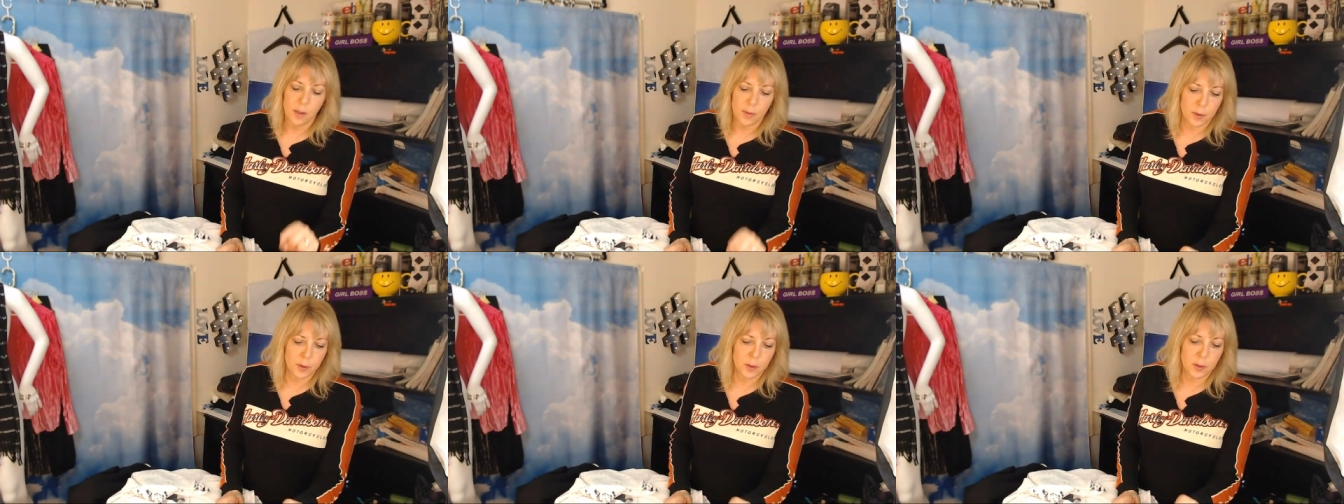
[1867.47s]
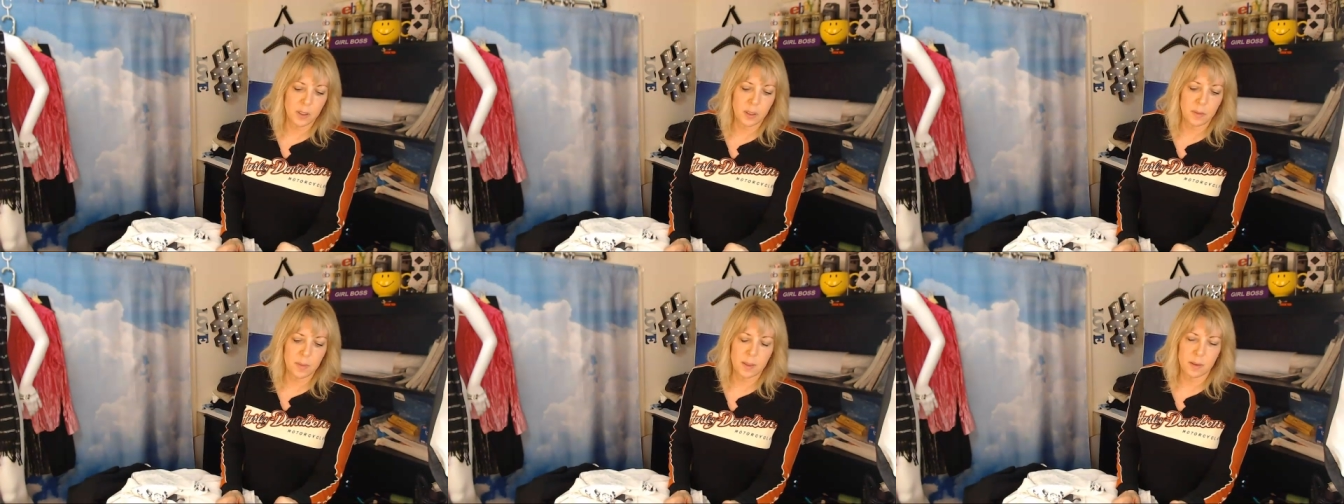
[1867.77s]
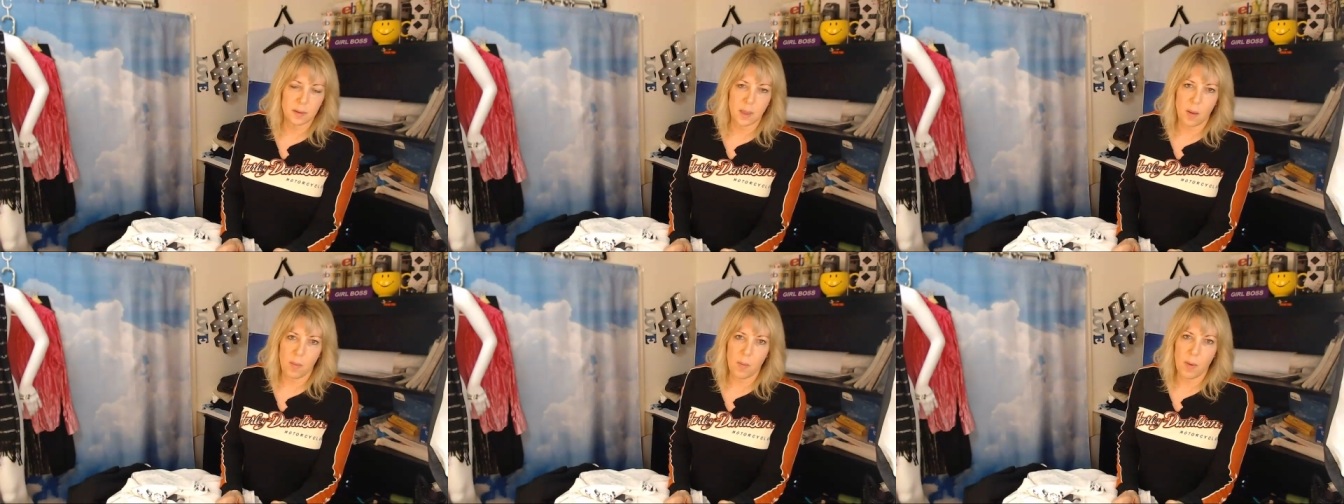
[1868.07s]
there's going to be
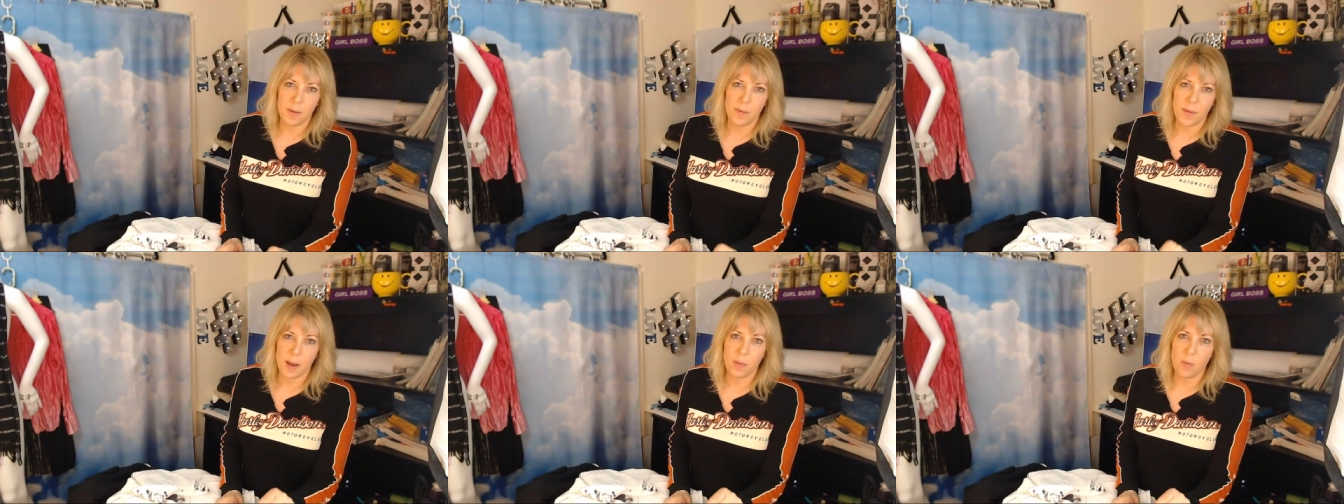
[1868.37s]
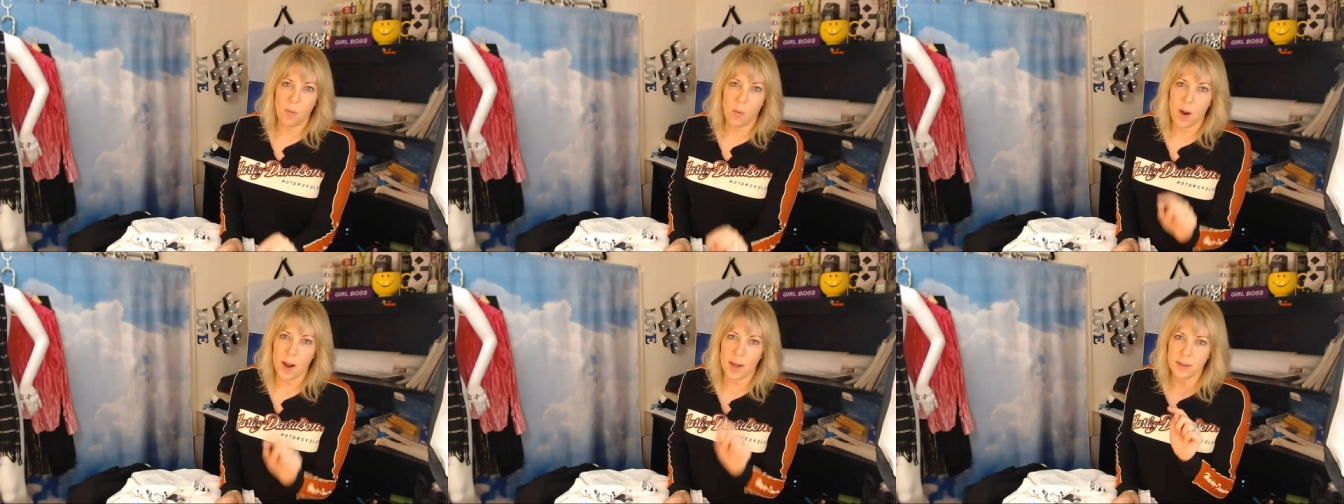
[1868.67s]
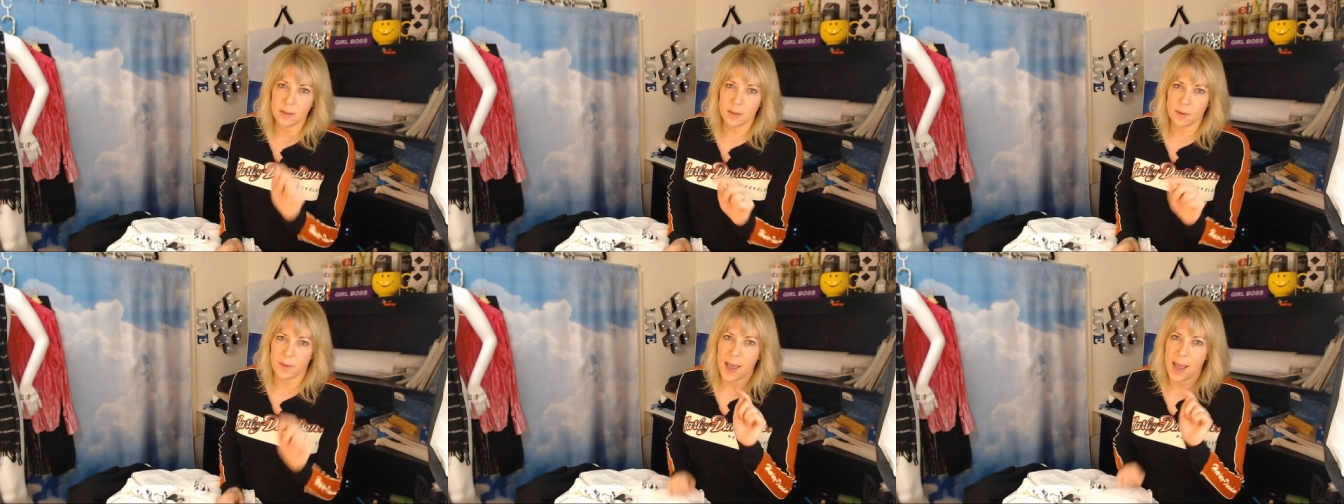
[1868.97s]
someone that
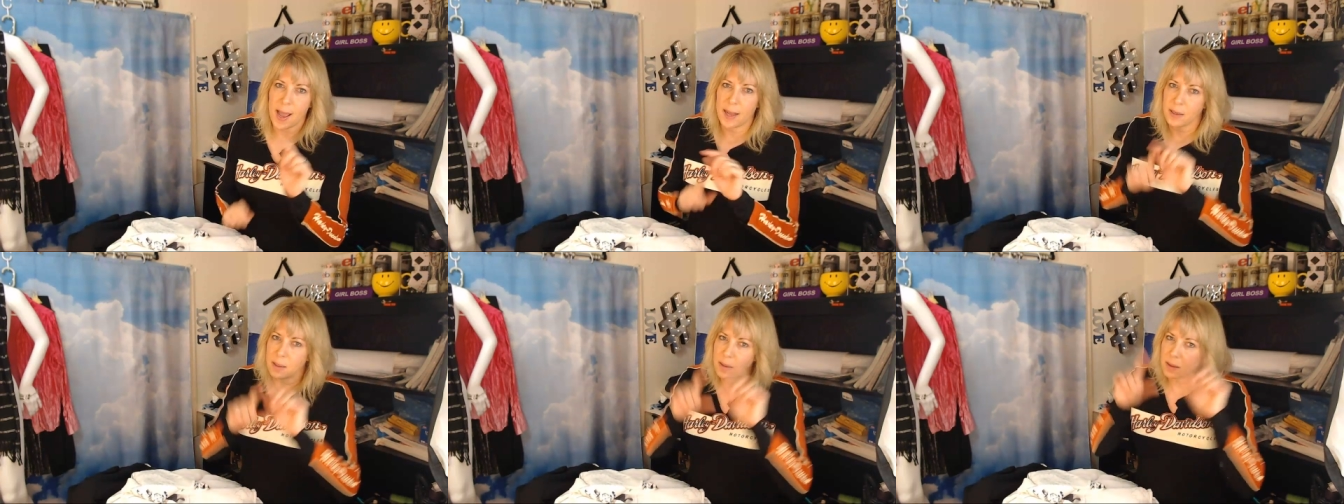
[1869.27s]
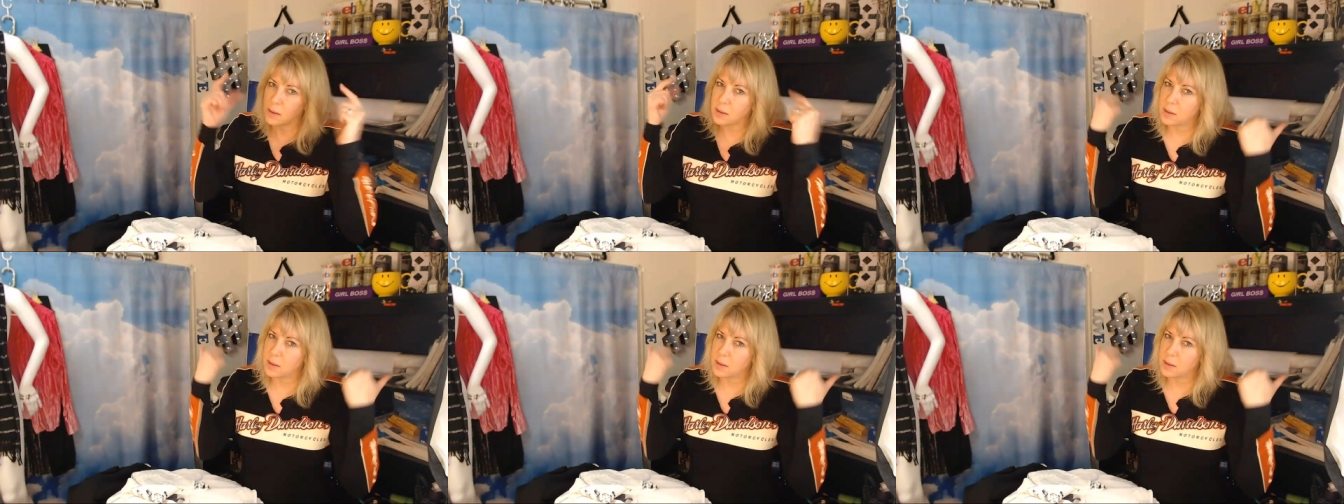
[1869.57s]
wants that